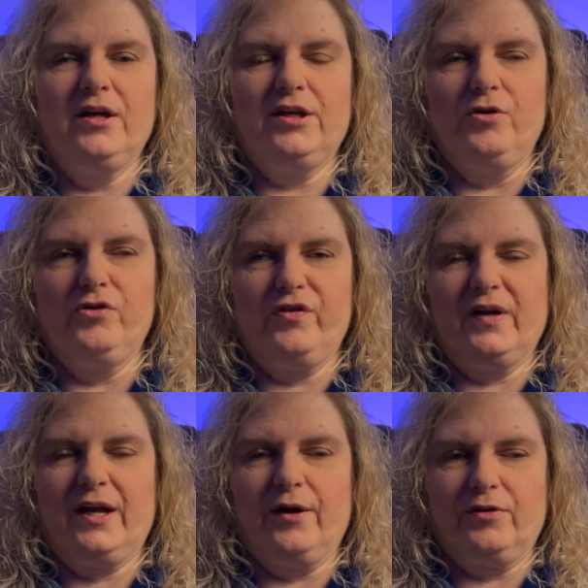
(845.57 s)
Use the
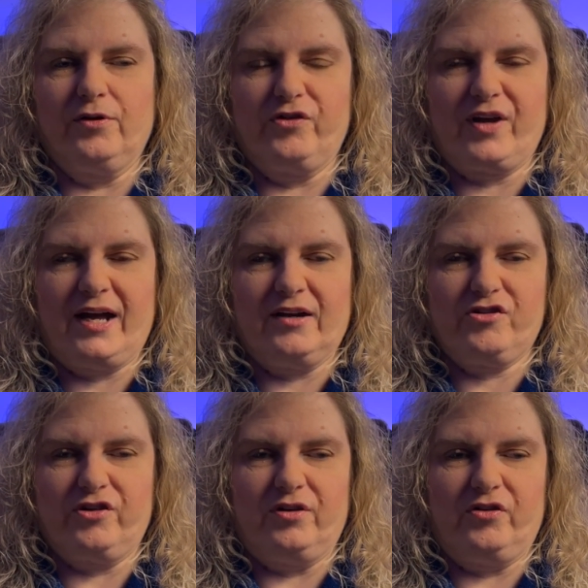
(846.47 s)
character's
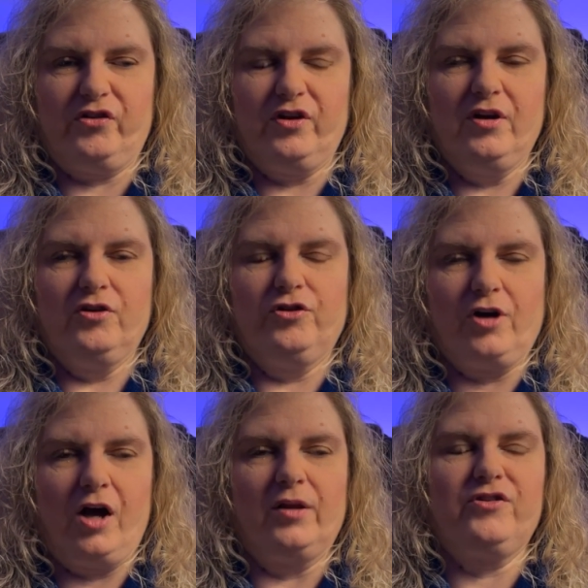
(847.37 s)
actions to
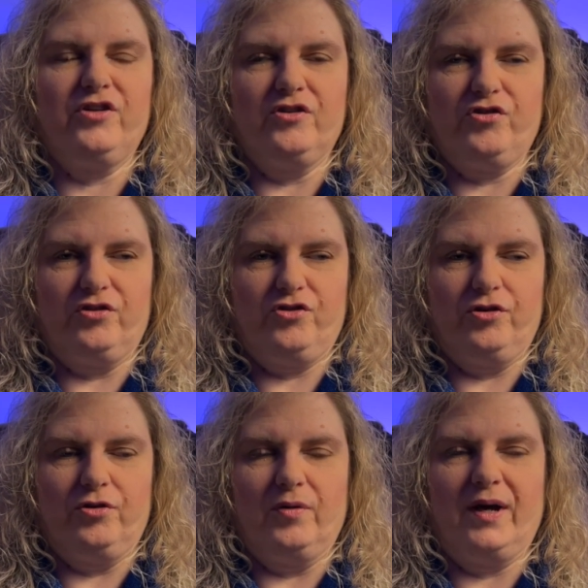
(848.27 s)
call attention
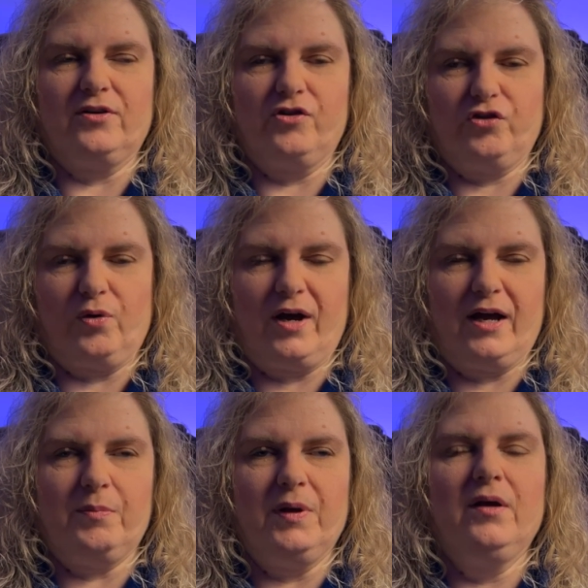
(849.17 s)
to and
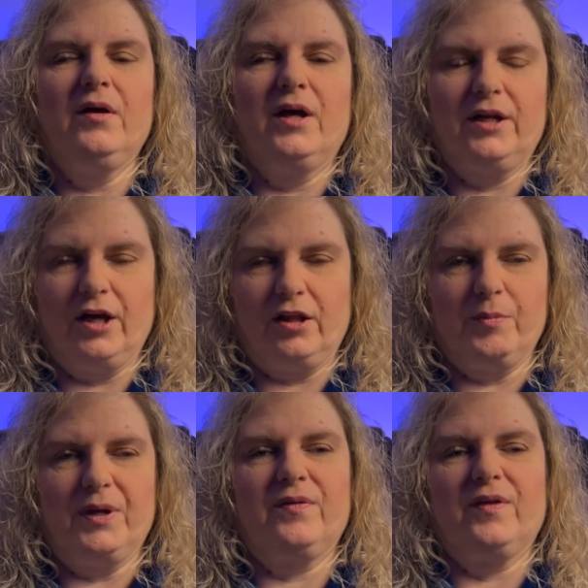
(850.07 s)
describe an
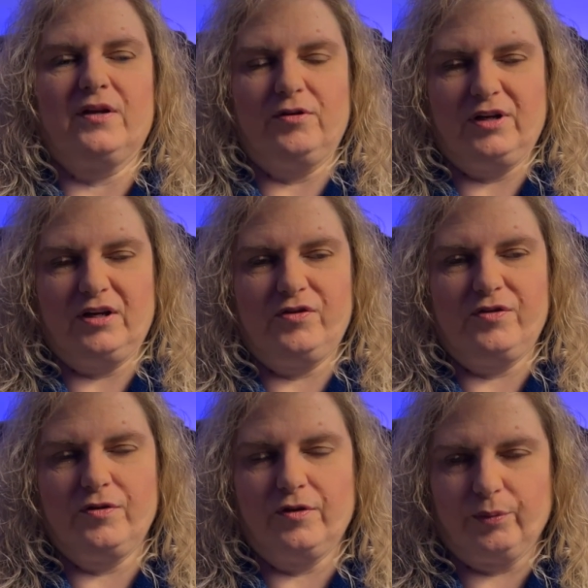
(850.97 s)
element that you need
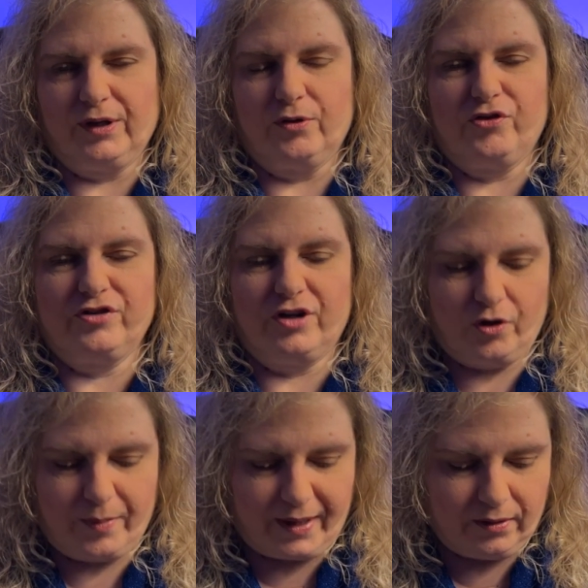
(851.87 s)
the readers to know
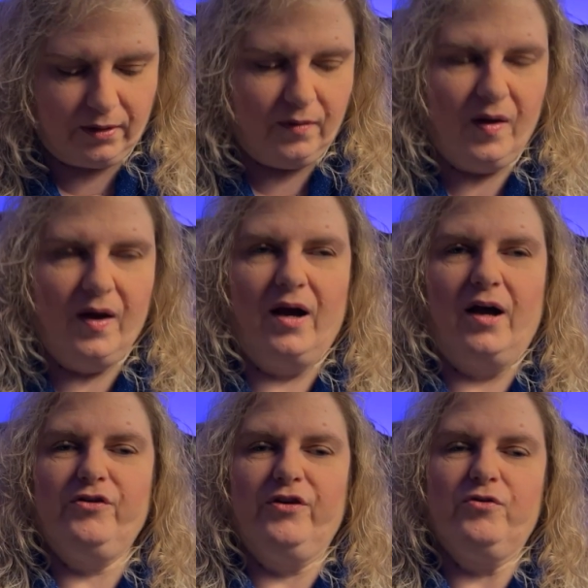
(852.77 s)
about.
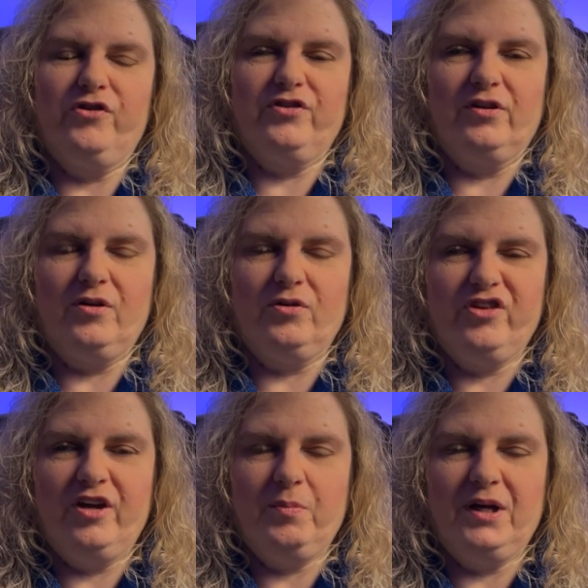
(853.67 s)
Also, just a little
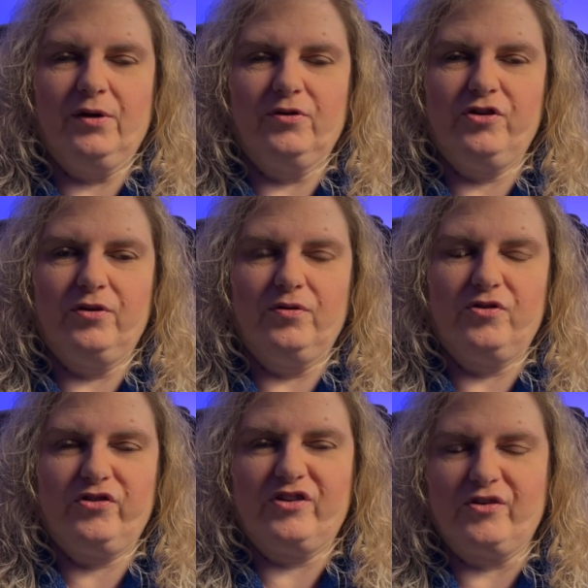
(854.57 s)
tip here too,
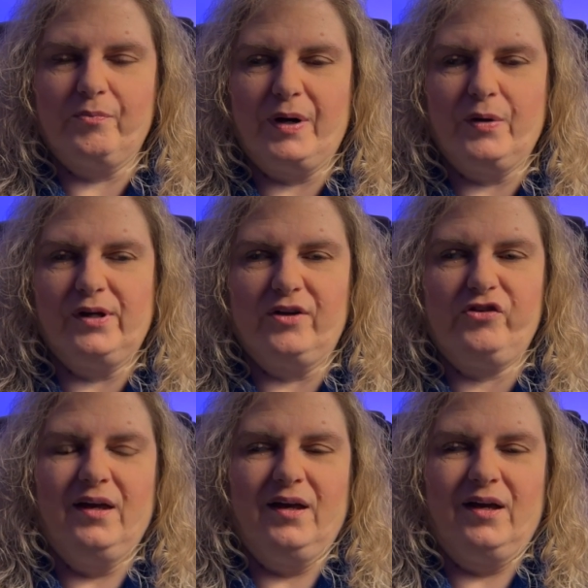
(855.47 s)
just as a
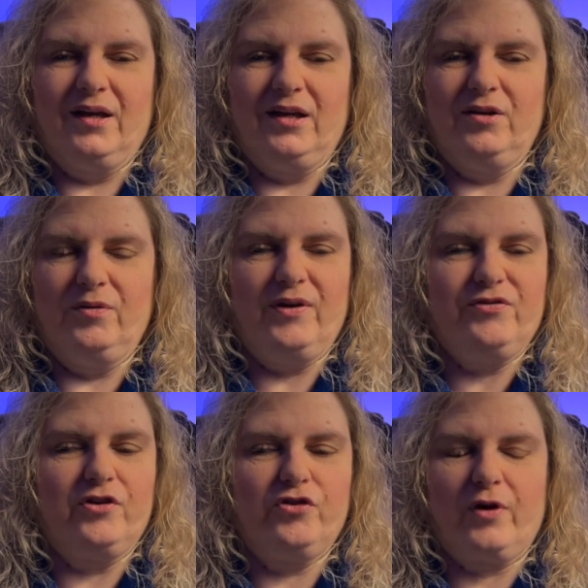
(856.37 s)
bonus, you don't have
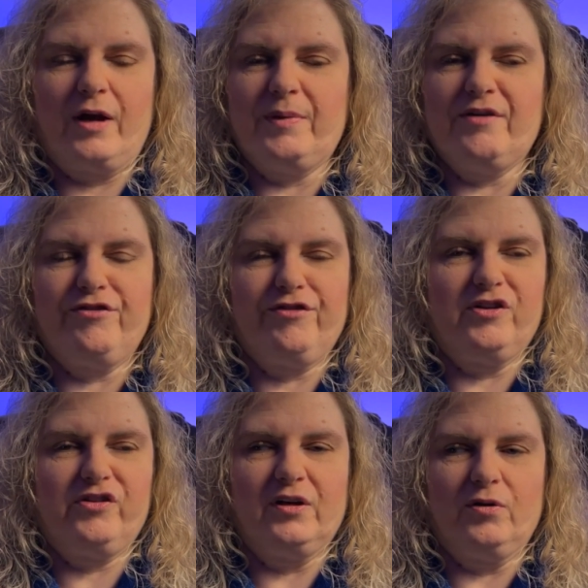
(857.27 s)
to describe every
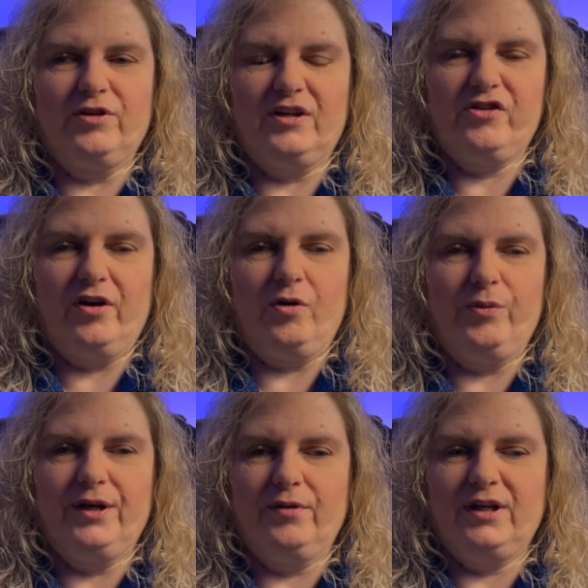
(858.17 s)
single detail. We
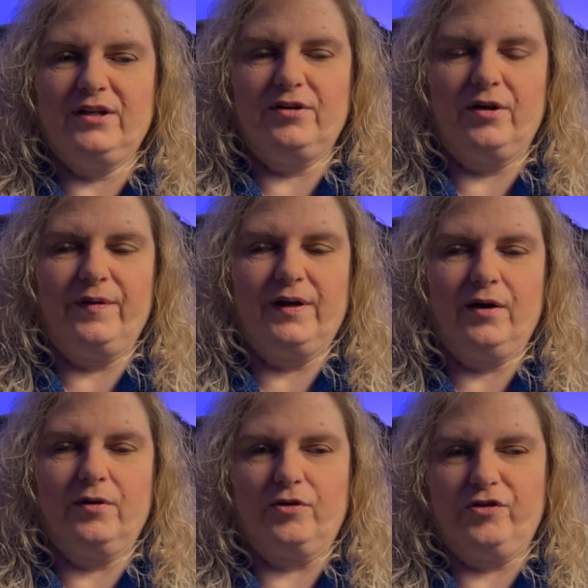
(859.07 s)
don't need to know the
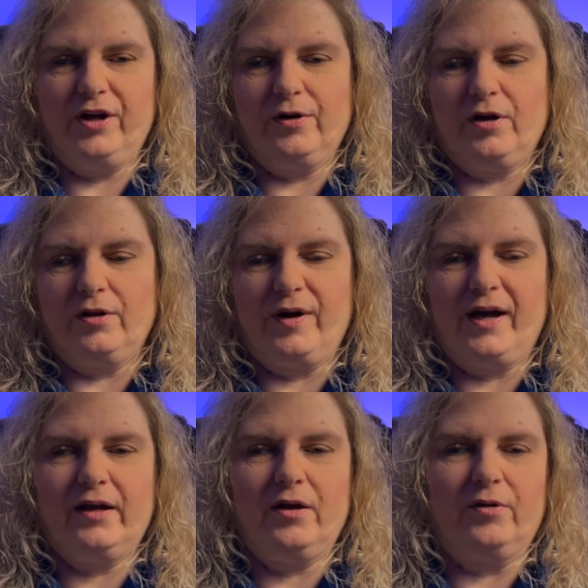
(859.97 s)
character's hair color,
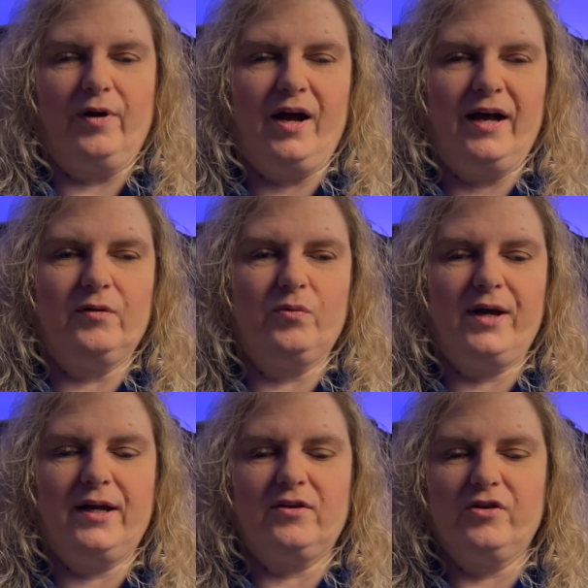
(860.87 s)
eye color, height,
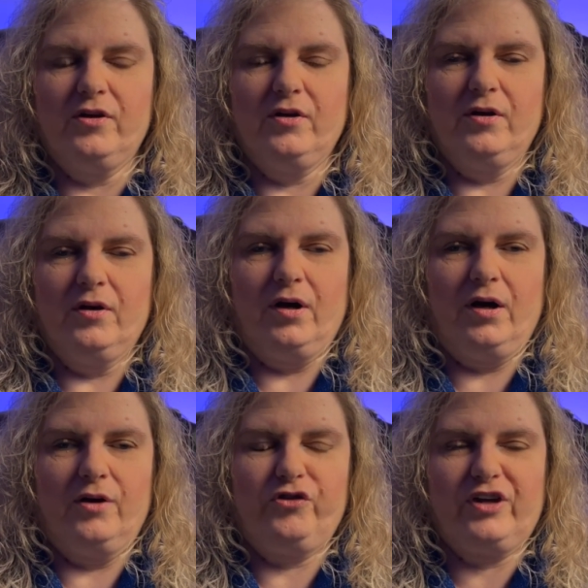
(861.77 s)
weight,
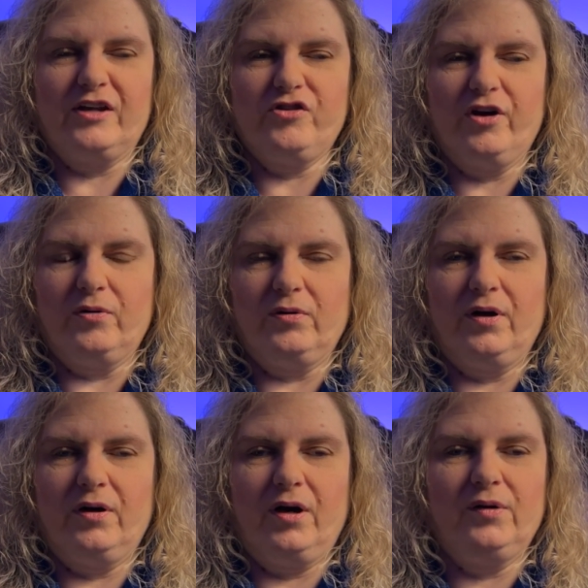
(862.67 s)
skin tone,
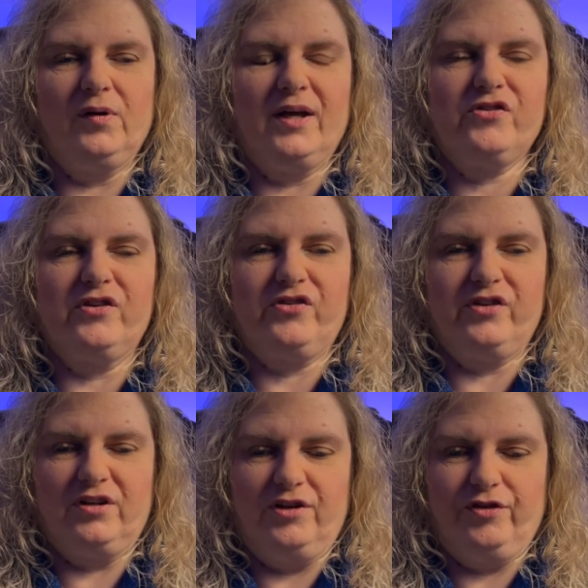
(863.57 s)
unless it's
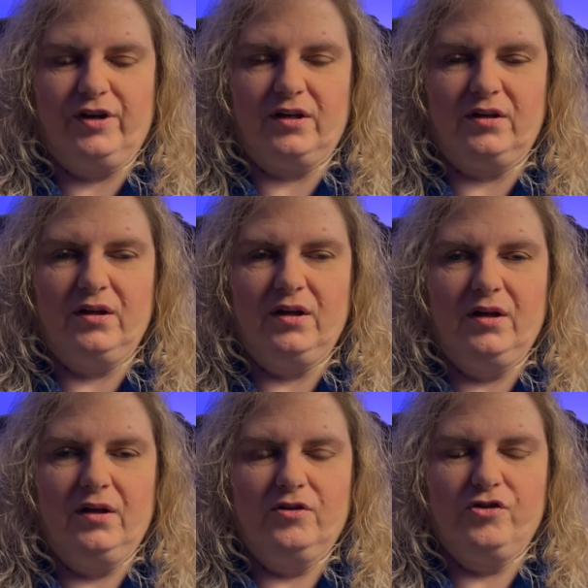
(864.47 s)
significant
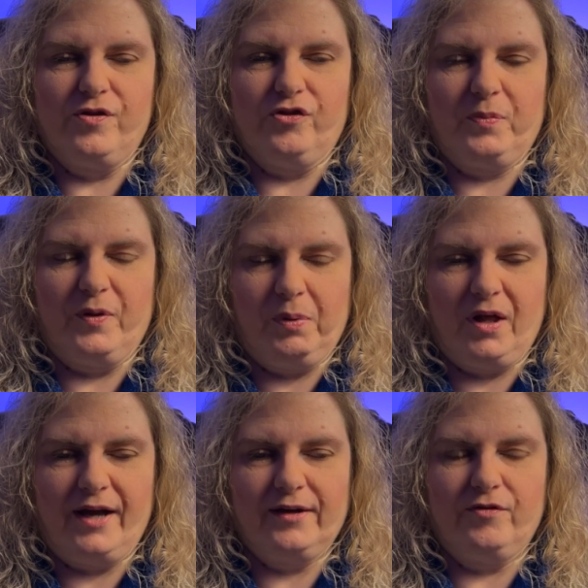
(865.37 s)
to the
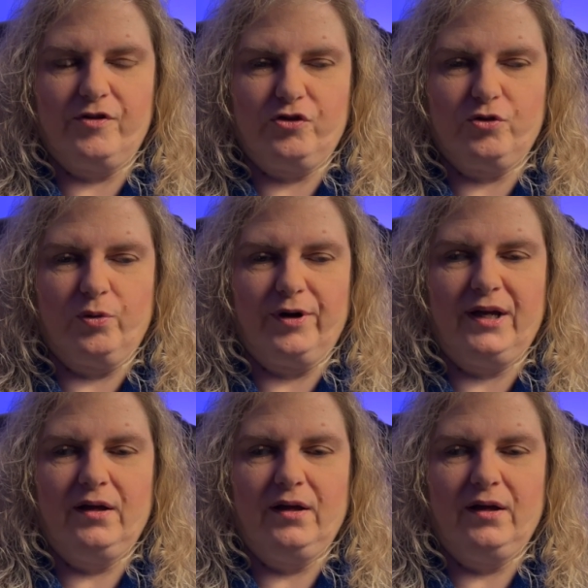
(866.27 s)
plot of the story.